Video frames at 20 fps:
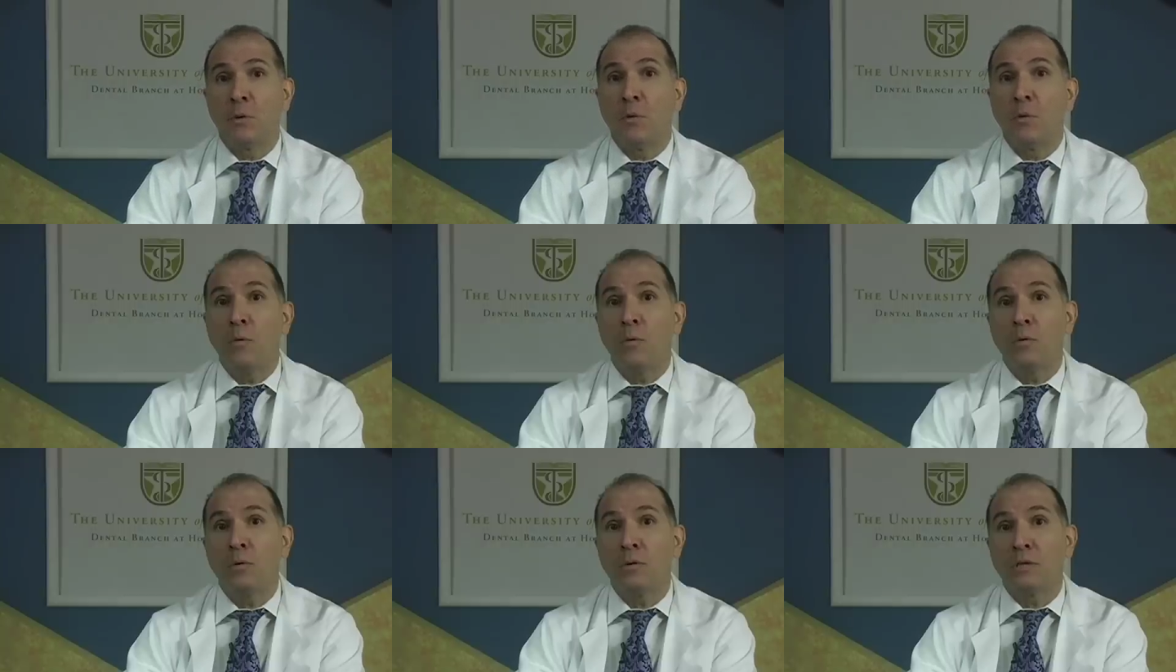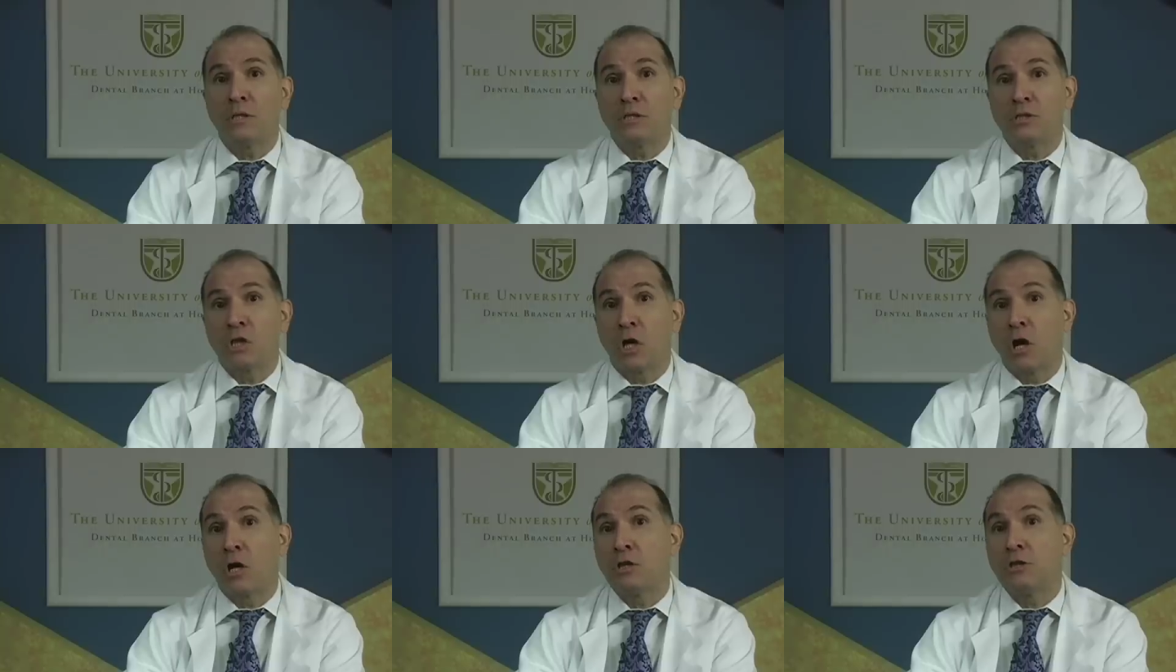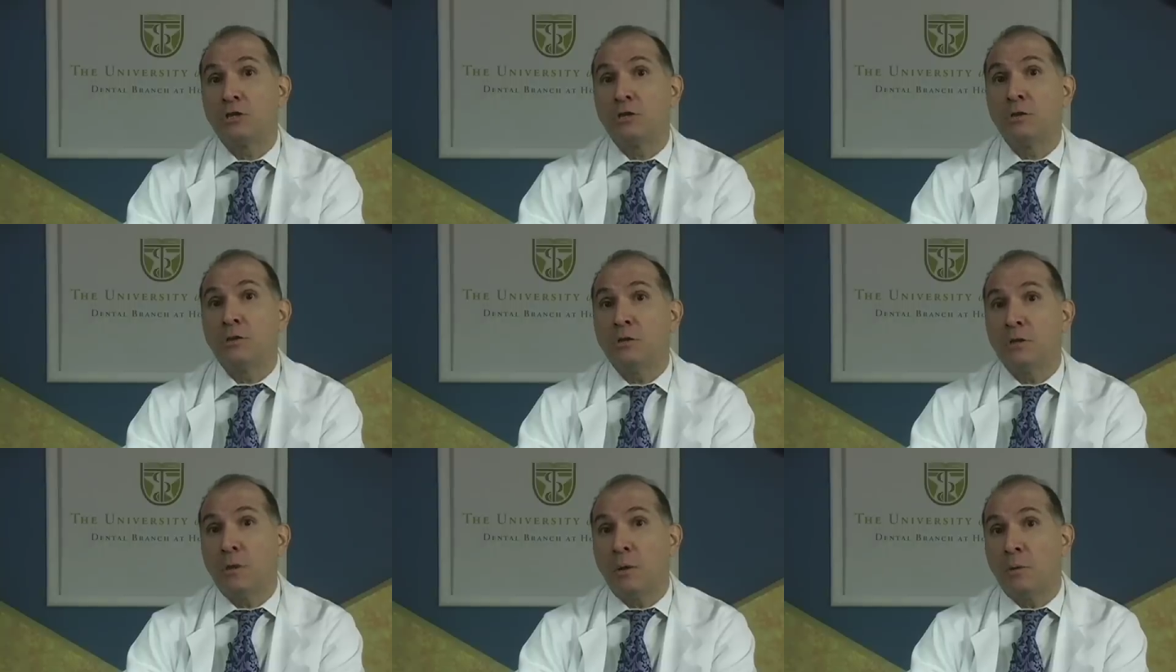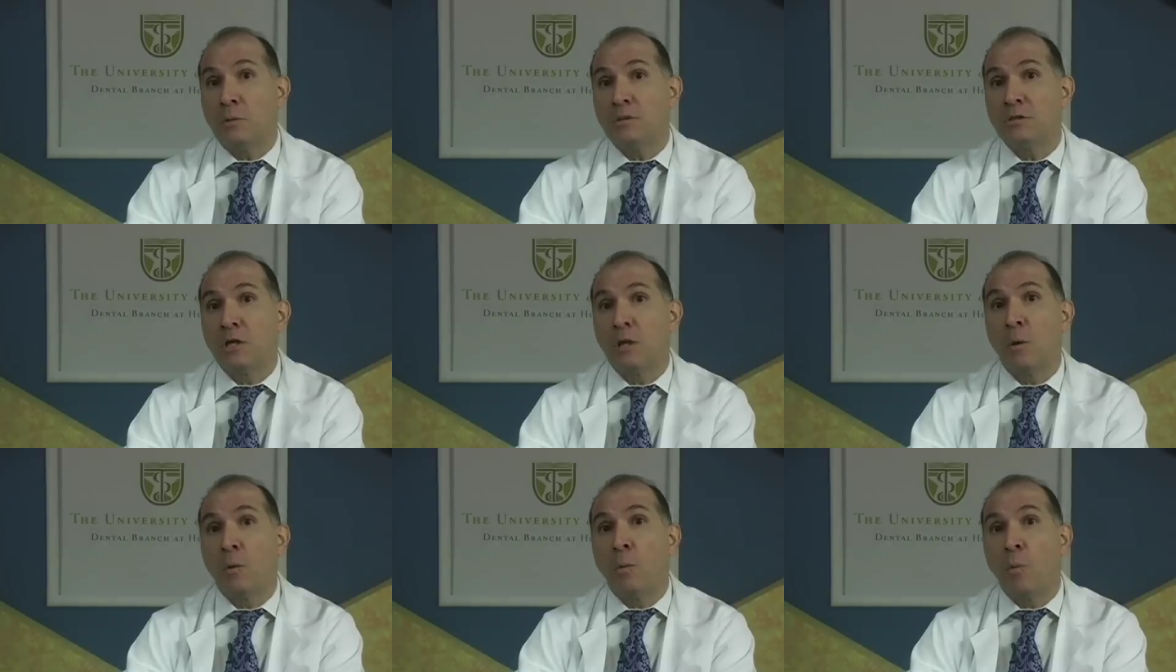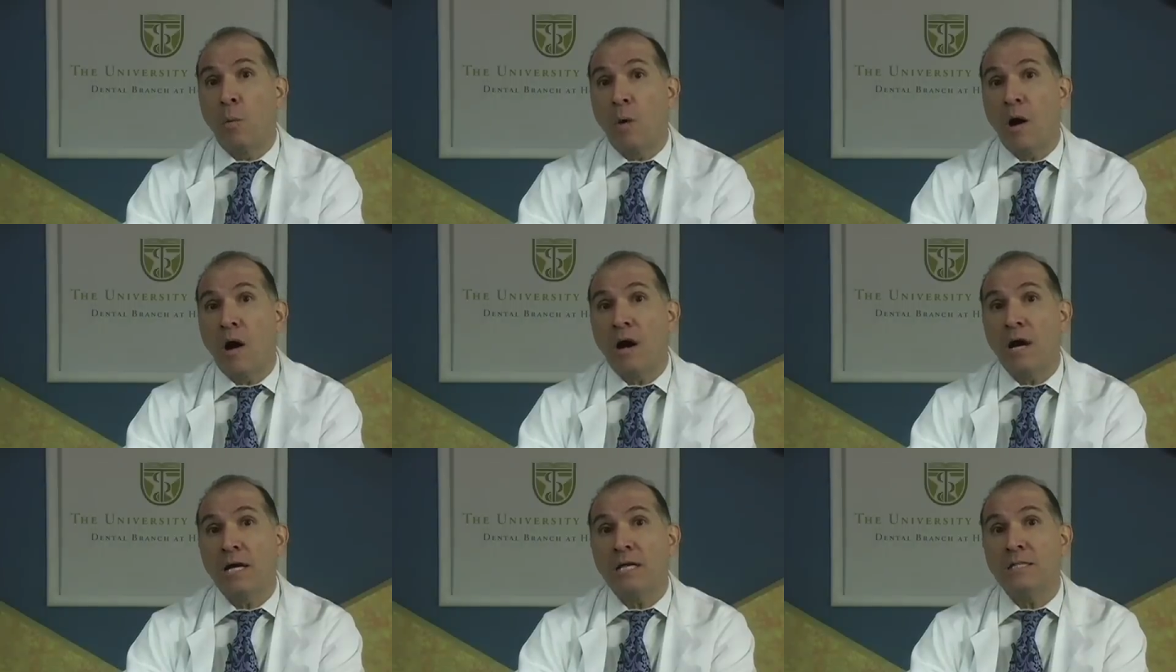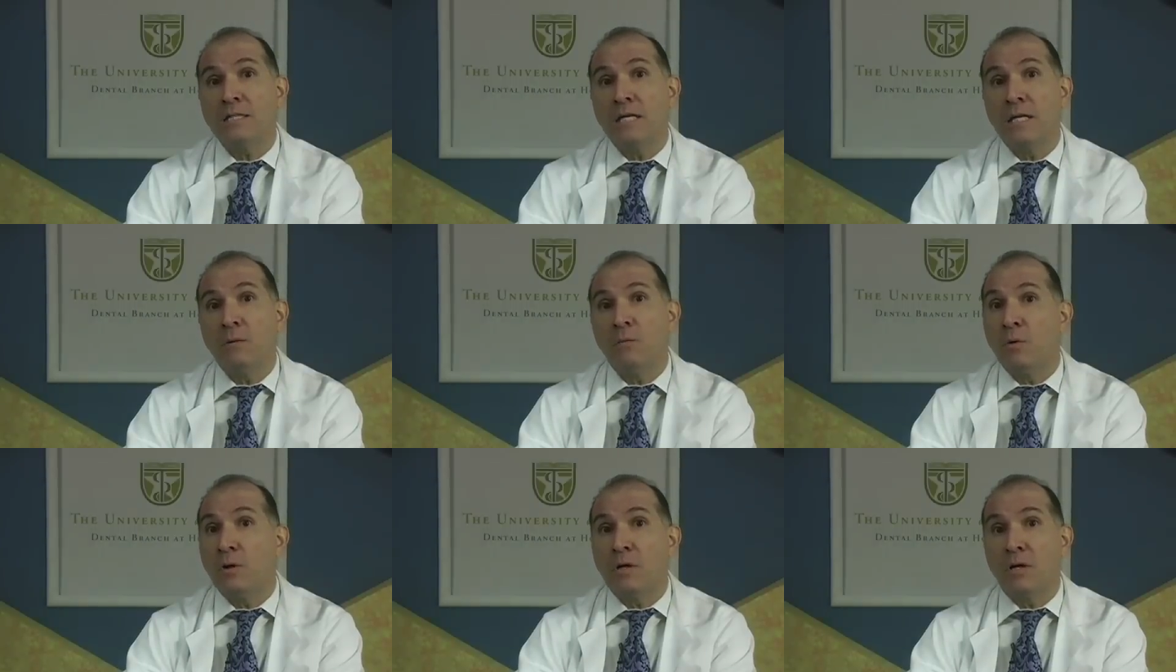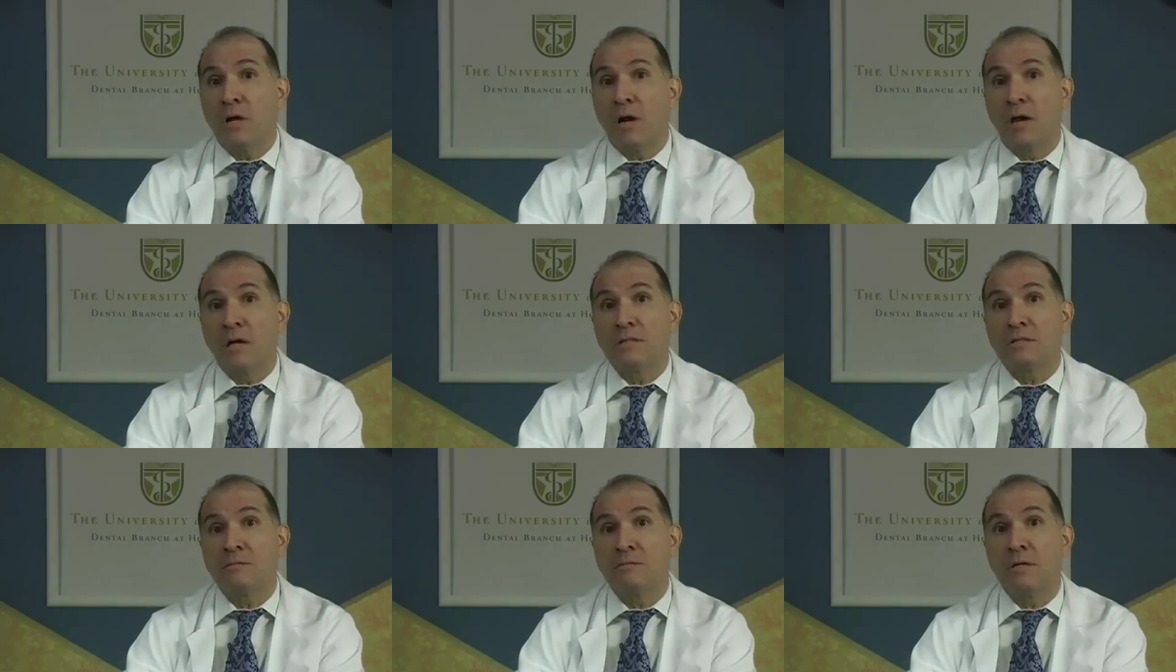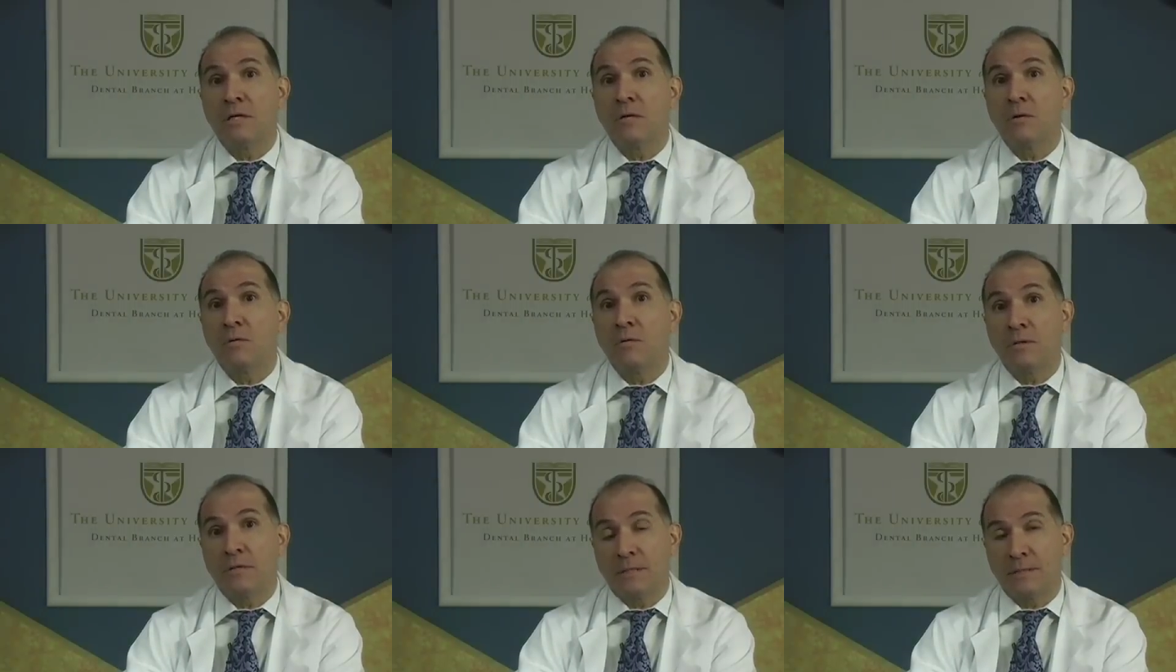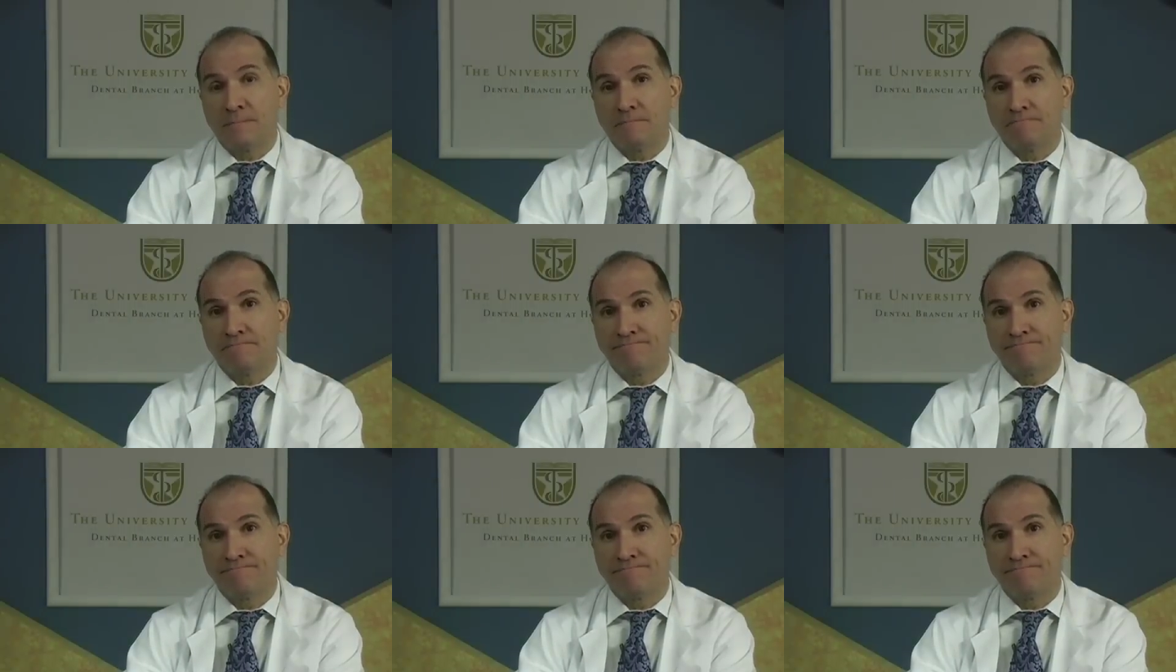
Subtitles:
or the chart should note why they were not recorded.